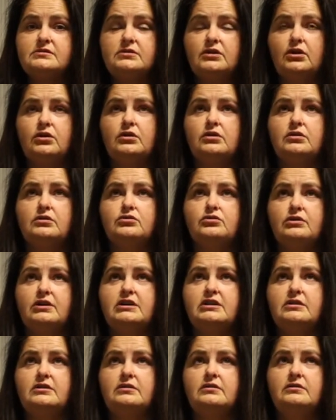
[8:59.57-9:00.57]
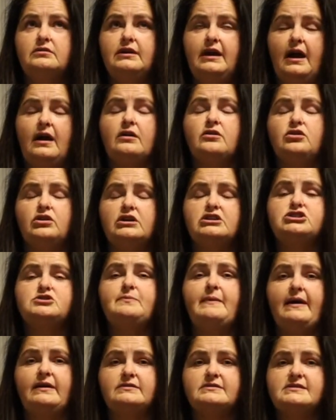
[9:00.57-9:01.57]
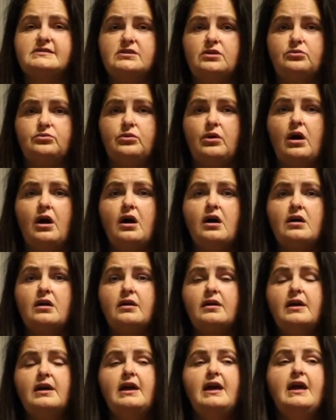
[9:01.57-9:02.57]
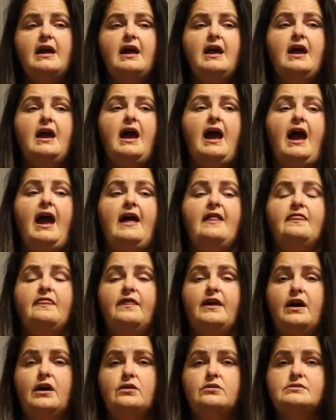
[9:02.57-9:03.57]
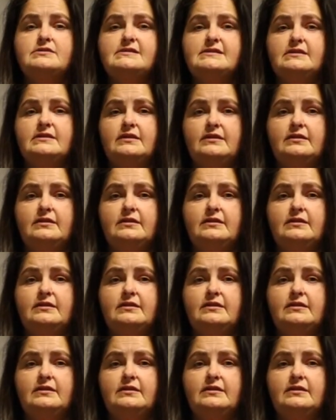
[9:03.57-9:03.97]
or crushed mountain stone rock, and those